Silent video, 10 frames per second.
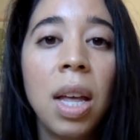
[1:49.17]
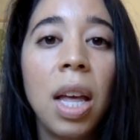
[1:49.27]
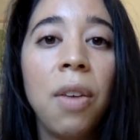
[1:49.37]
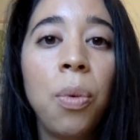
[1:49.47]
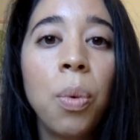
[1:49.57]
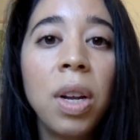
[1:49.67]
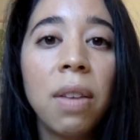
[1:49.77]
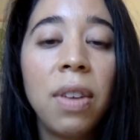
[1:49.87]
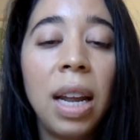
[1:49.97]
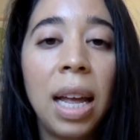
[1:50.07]
If you were
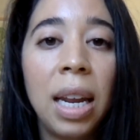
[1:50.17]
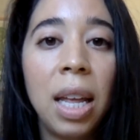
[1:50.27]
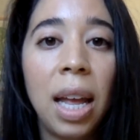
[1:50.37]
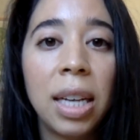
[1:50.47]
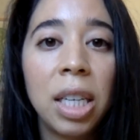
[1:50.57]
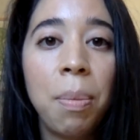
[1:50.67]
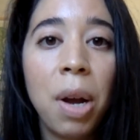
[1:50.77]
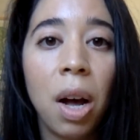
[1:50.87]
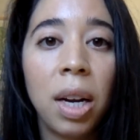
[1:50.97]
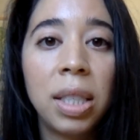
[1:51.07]
given any
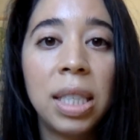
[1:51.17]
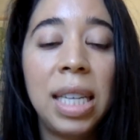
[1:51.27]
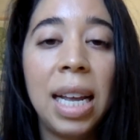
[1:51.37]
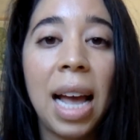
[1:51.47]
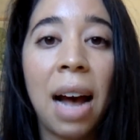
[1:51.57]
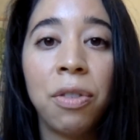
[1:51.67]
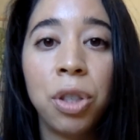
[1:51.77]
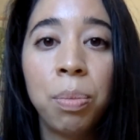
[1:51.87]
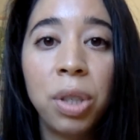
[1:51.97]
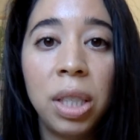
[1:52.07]
antibiotics to take after
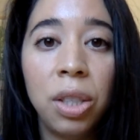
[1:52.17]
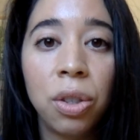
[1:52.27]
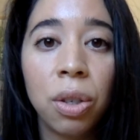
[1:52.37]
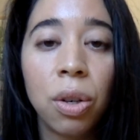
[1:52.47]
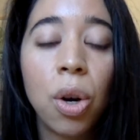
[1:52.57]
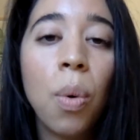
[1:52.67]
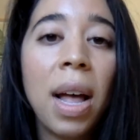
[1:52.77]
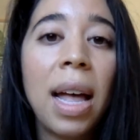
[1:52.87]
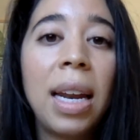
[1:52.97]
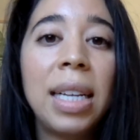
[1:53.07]
your procedure, go
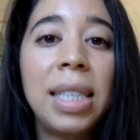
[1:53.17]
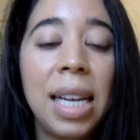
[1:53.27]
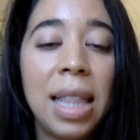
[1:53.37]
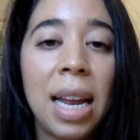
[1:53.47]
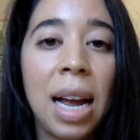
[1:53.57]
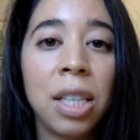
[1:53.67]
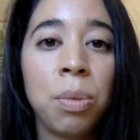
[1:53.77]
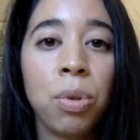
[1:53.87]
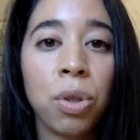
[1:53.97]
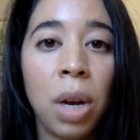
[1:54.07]
ahead and take that as
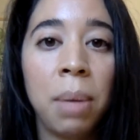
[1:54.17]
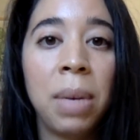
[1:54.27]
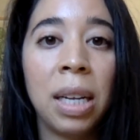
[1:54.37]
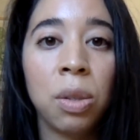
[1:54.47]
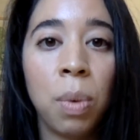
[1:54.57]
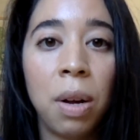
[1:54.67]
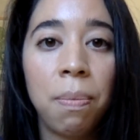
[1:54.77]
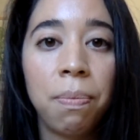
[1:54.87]
prescribed as well.